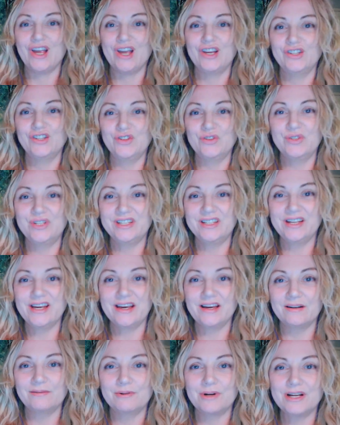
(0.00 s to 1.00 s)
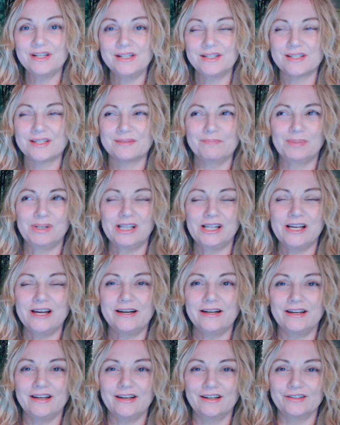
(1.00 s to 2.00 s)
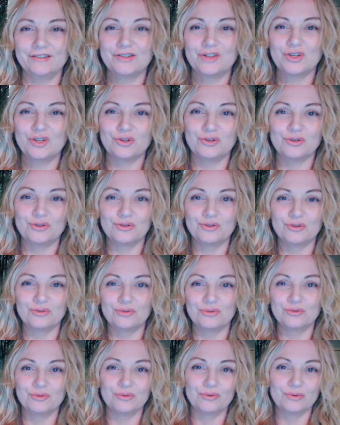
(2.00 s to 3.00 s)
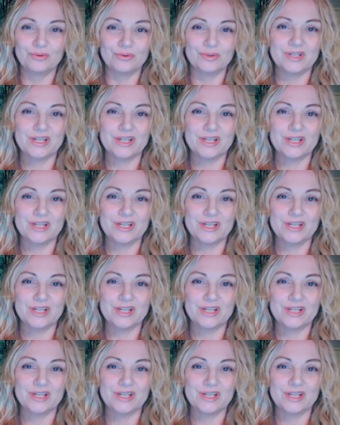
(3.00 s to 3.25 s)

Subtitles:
So today I was planning to